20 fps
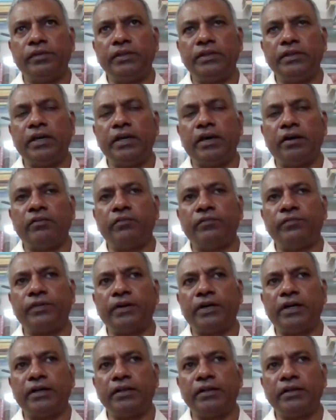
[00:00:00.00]
with the Our
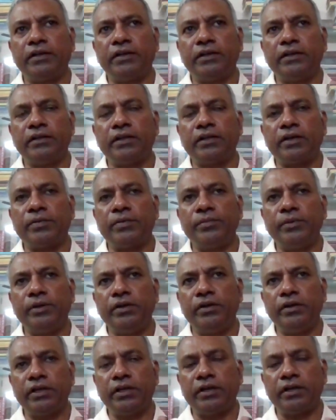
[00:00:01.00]
Father, the
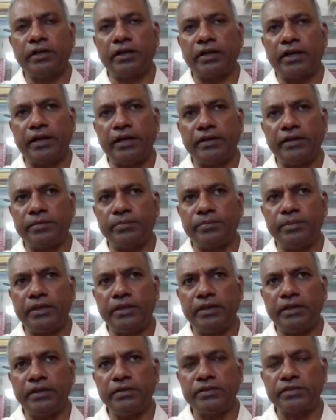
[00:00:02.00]
communion rite
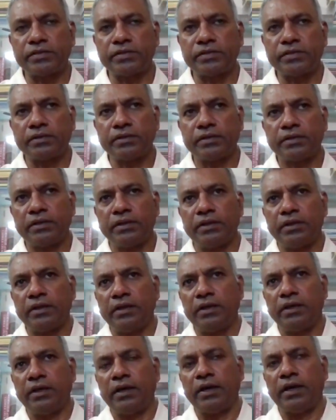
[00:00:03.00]
begins.
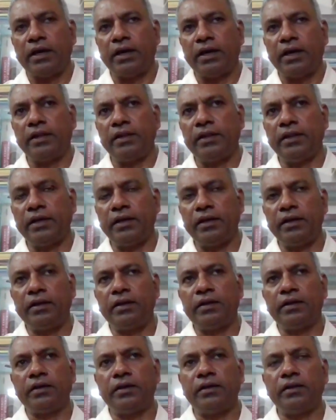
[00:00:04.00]
And
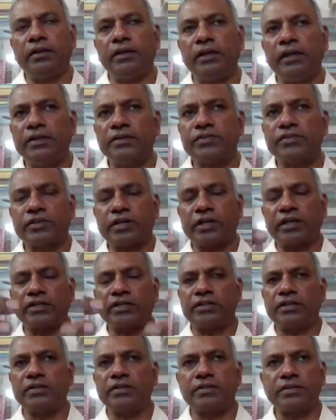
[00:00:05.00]
then the
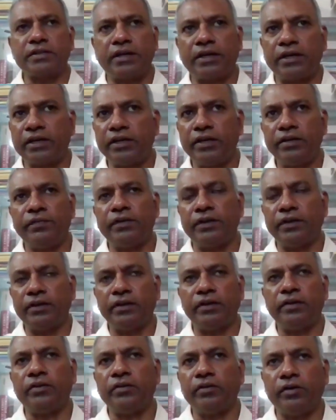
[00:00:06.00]
instructions are
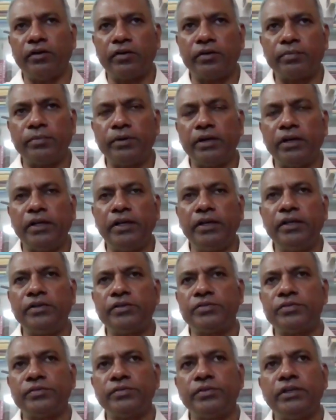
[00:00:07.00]
given
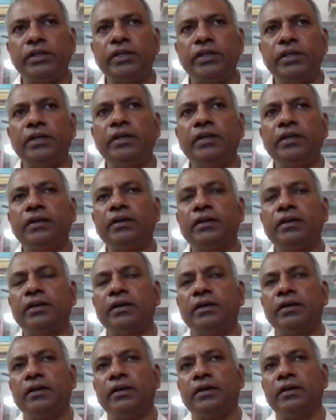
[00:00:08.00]
normally to the
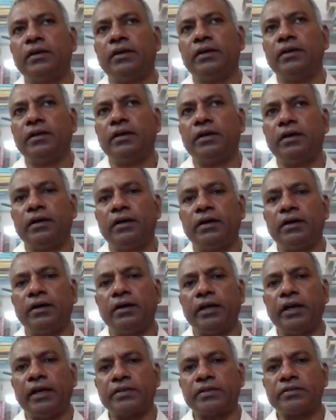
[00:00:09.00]

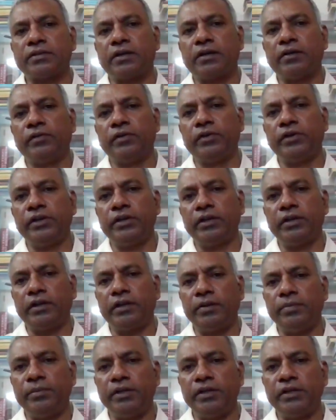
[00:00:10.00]

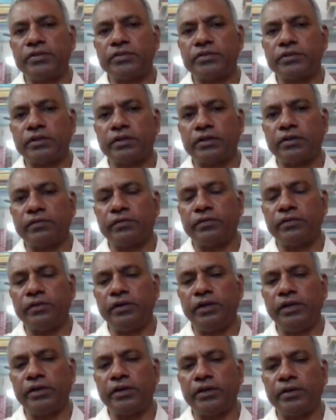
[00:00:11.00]
extraordinary minister of
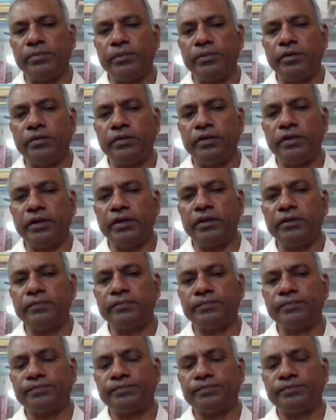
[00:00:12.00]
Holy Communion